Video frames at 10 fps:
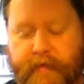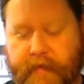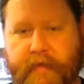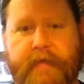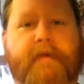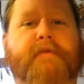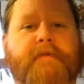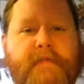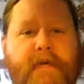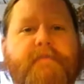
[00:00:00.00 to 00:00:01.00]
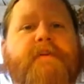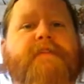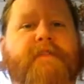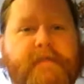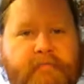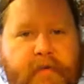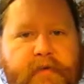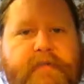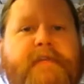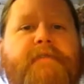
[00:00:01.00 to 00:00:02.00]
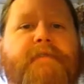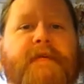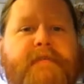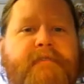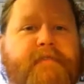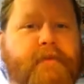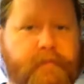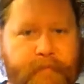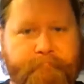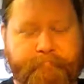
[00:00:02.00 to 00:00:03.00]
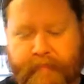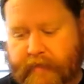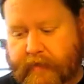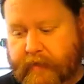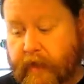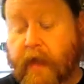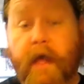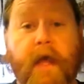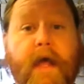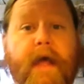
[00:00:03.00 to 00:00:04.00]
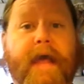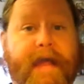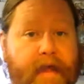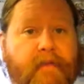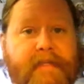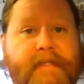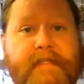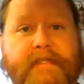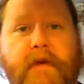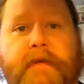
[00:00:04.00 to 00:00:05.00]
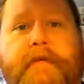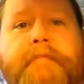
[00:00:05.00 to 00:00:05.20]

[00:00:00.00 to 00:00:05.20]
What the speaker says: There you go. Sandra, this roast is because of you. And now let's get started.